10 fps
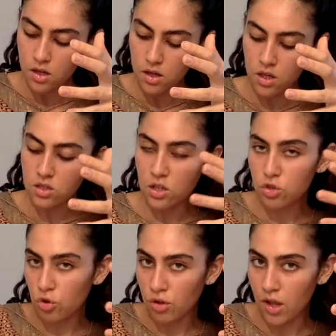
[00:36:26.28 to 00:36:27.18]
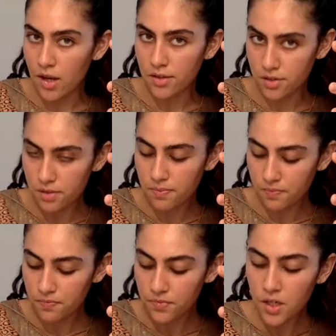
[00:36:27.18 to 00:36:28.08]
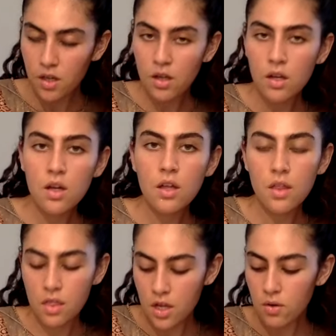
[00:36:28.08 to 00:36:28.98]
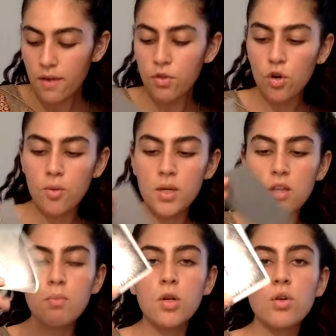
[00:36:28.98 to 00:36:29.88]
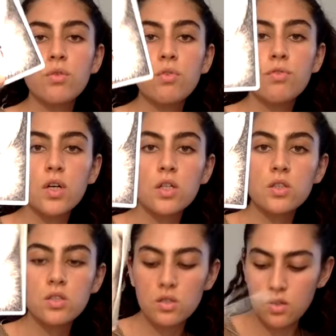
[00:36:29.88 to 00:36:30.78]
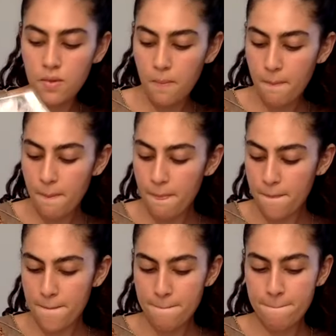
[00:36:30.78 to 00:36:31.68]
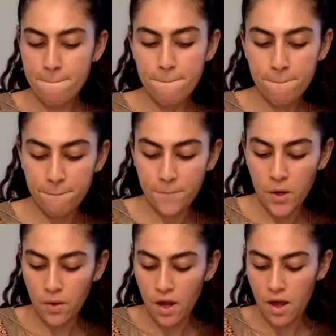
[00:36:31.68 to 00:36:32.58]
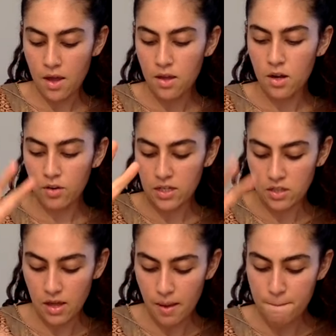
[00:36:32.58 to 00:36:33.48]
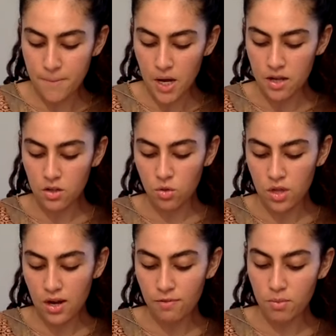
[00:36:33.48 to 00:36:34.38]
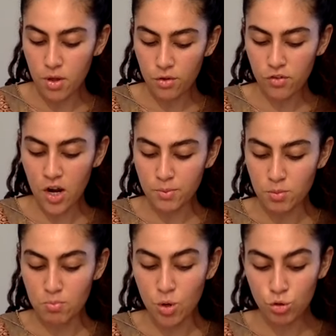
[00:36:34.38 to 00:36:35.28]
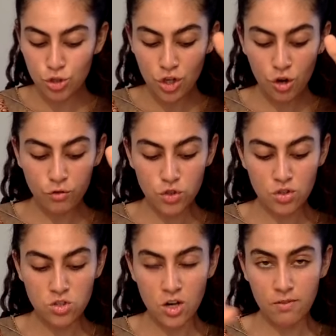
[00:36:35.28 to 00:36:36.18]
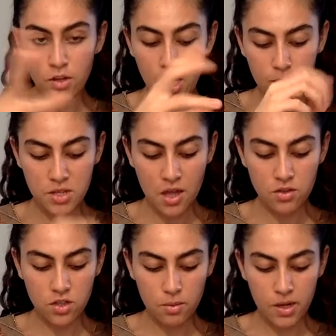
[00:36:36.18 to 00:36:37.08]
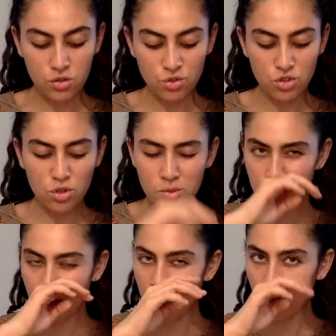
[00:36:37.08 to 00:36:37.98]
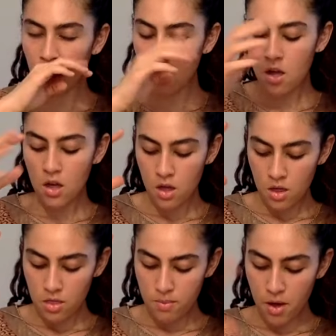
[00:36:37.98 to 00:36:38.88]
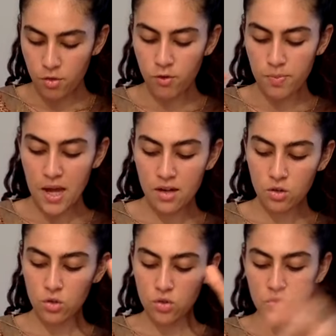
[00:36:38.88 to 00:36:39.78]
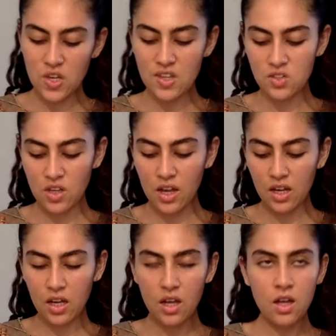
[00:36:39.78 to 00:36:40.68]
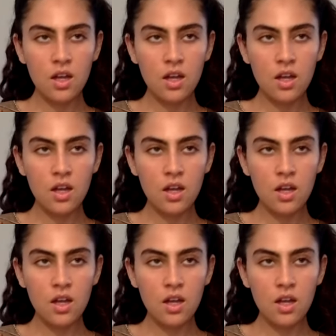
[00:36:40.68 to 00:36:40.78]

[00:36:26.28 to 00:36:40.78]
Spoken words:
He's externalized. Then you have the Hermit in the middle in reverse. Okay, and I'll get to that. But you then have the Mother of Cups motioning over to the Son of the Cups and the Son of Pentacles. It's almost like the Mother of Pentacles is like,